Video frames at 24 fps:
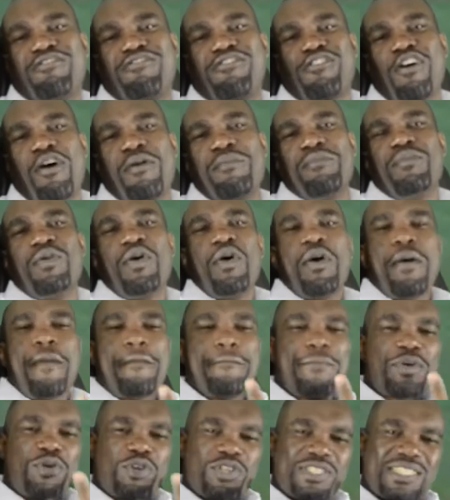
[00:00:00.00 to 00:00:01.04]
from
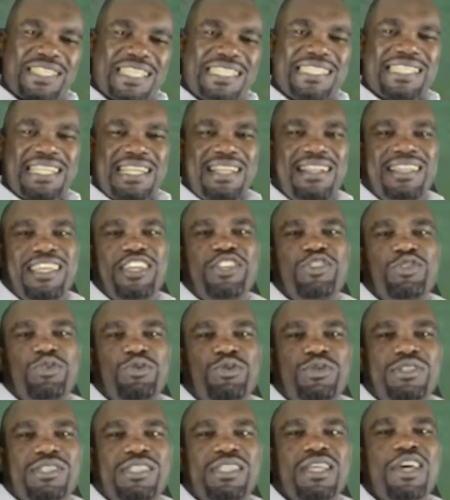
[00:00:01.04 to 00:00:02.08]
procedural
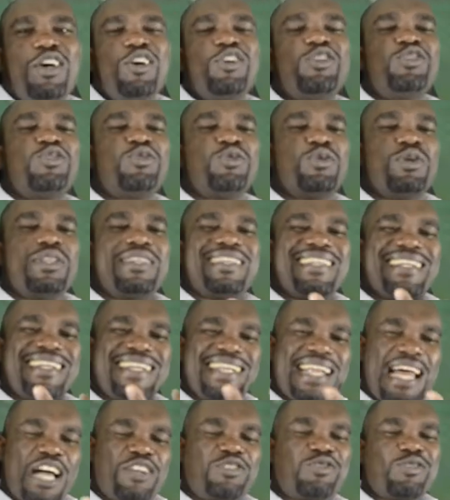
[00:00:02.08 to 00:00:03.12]
issues to the
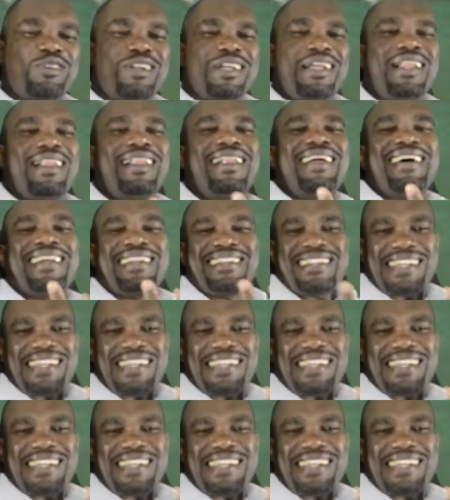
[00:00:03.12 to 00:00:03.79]
natural